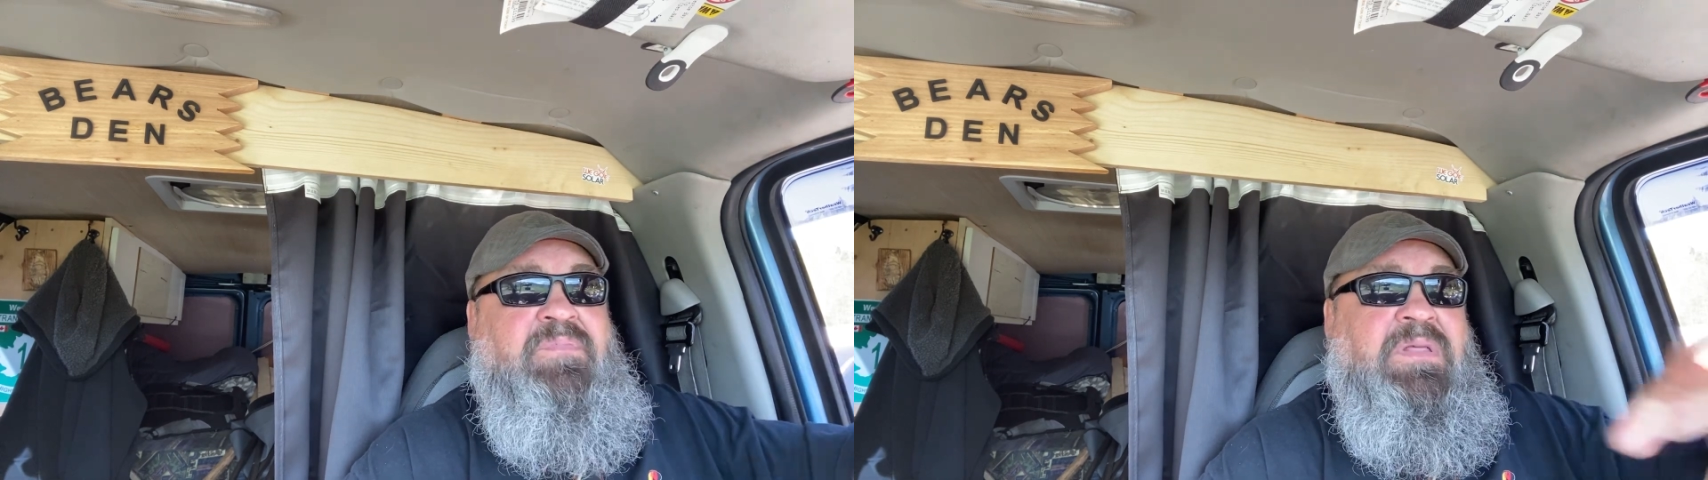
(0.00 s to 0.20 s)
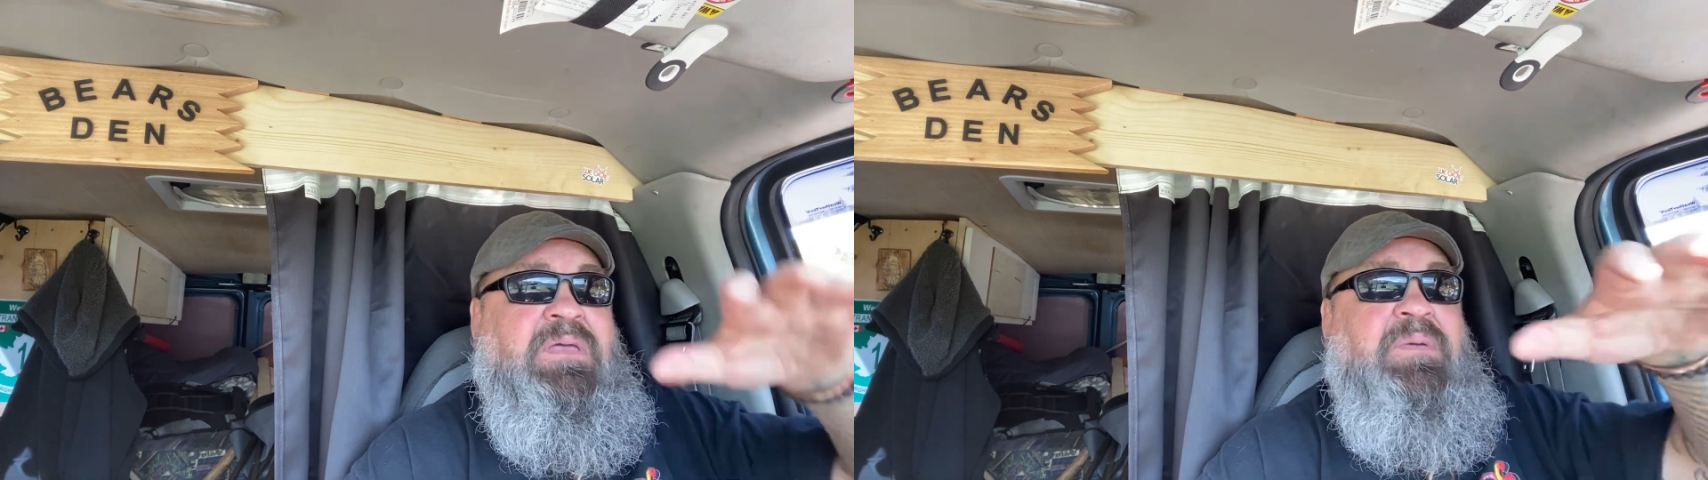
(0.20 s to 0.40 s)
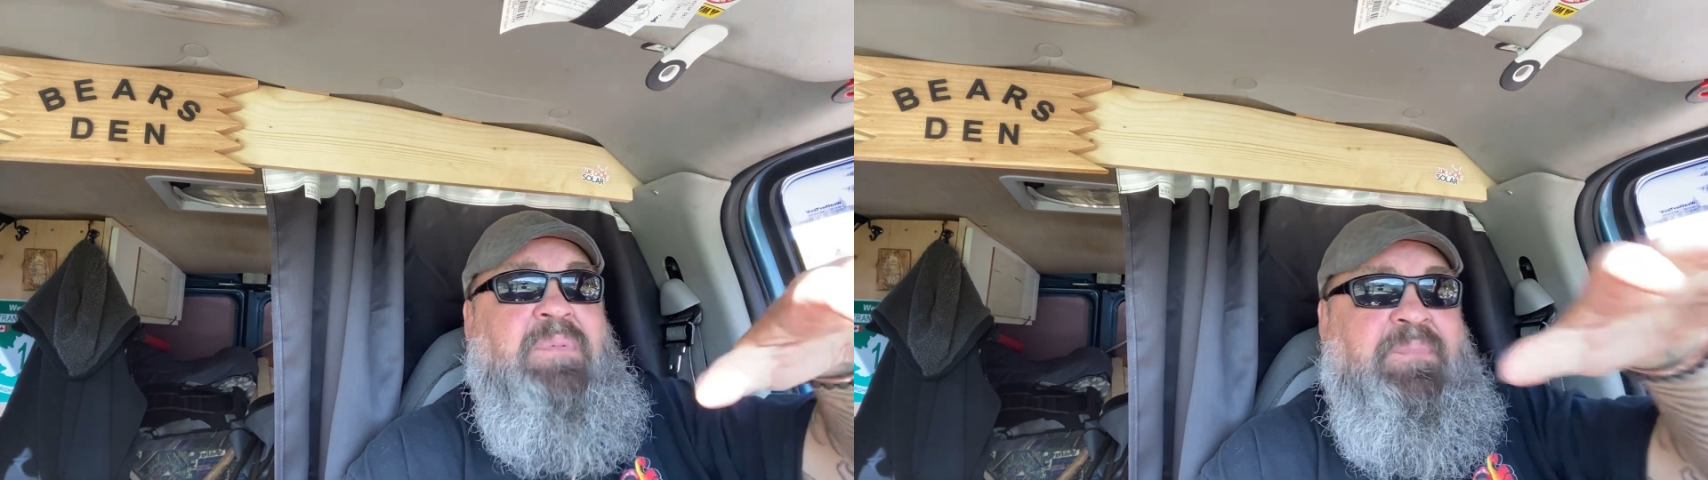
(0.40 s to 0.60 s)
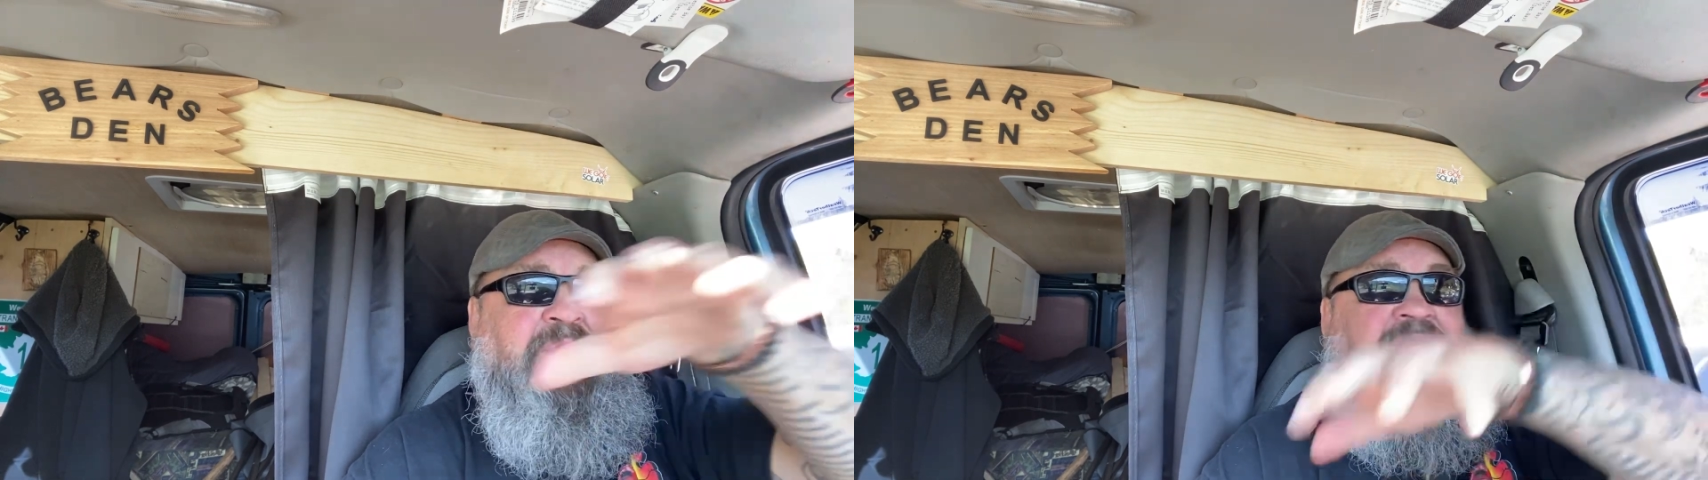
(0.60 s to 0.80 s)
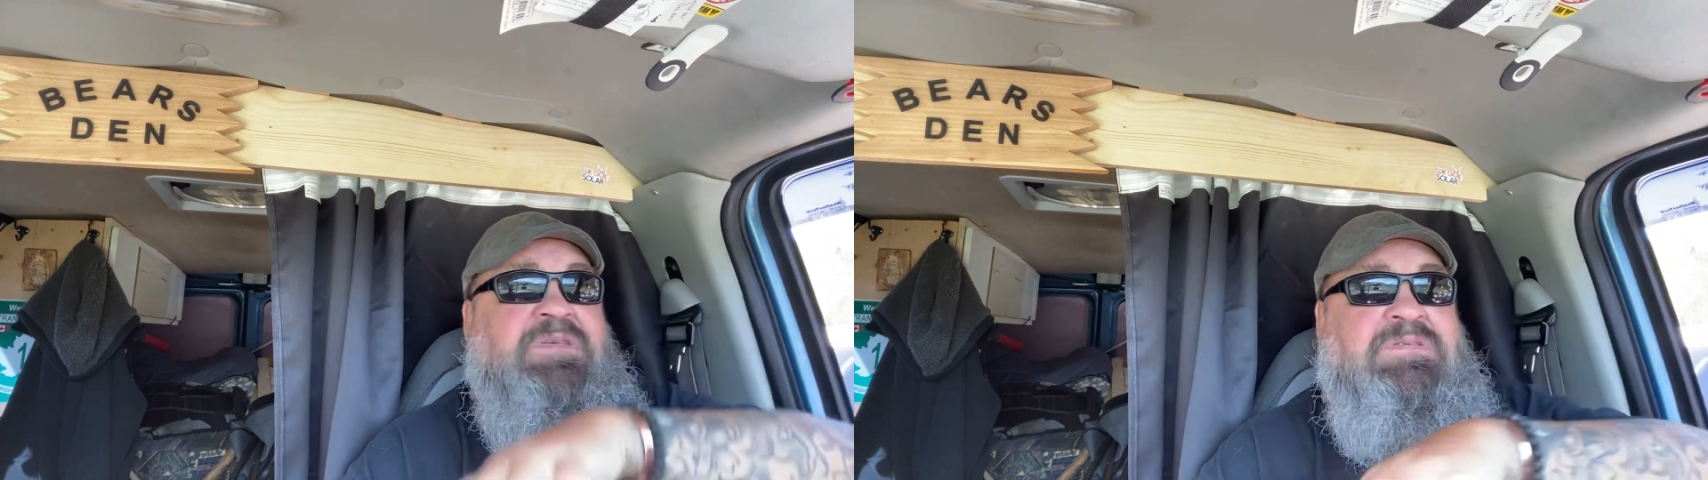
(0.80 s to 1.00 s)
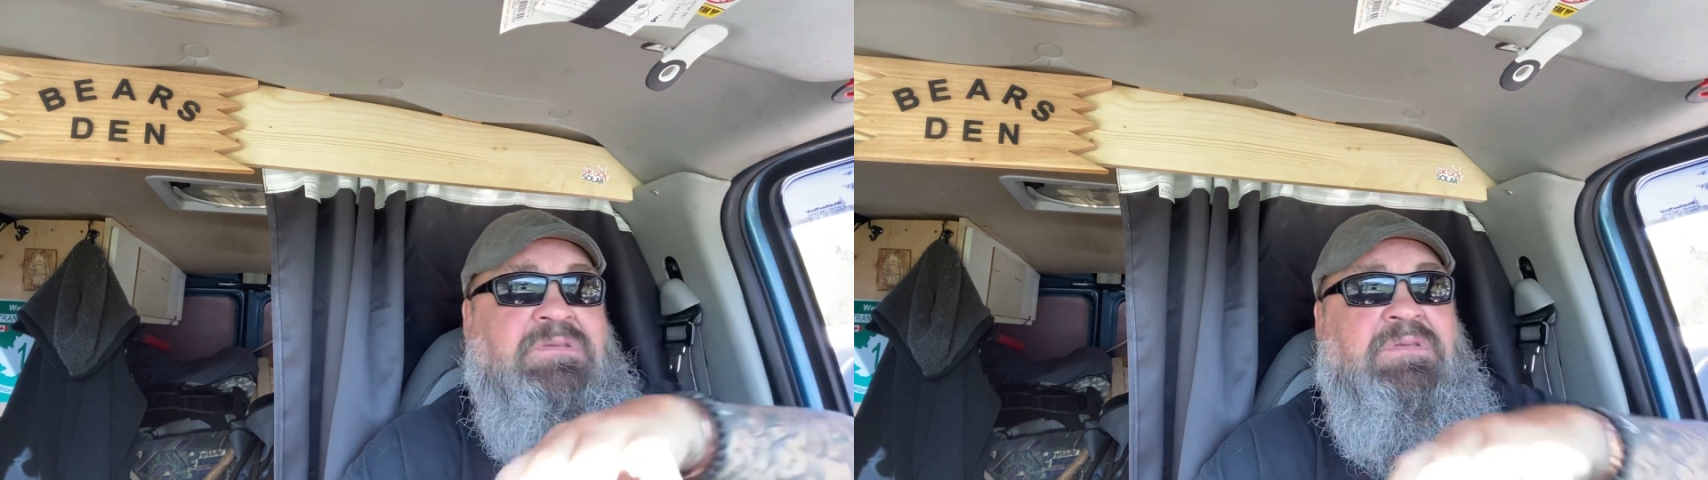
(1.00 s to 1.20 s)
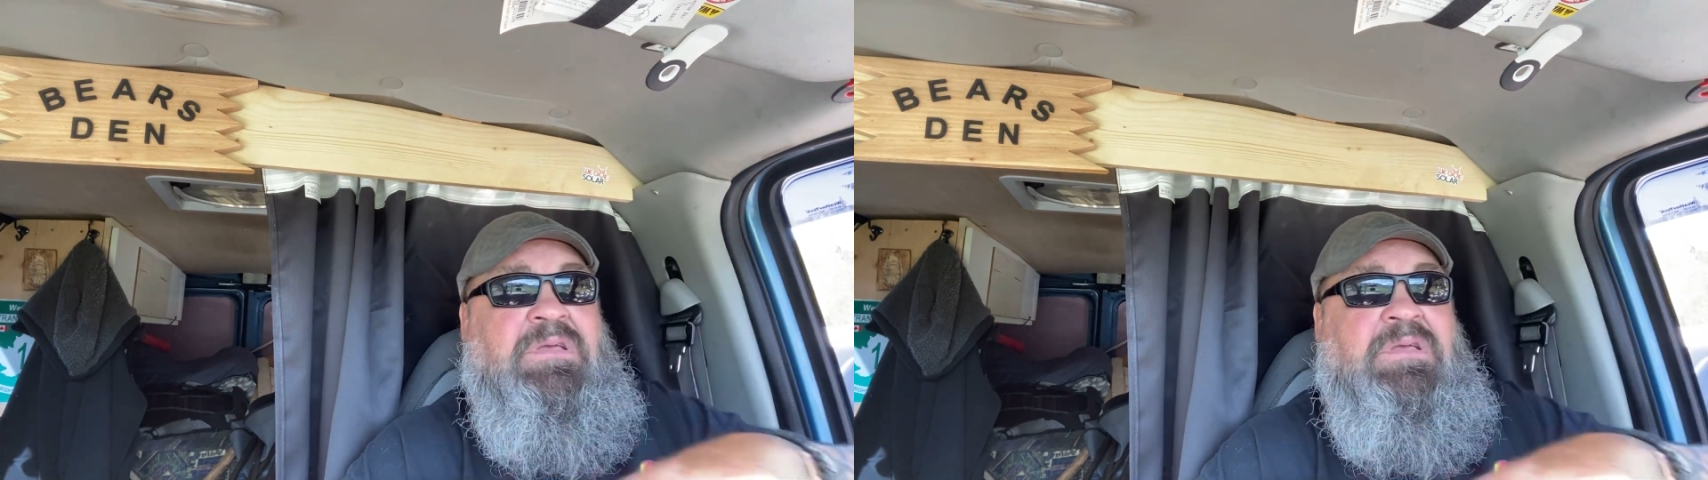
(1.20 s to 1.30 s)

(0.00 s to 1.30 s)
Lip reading: but I came up with this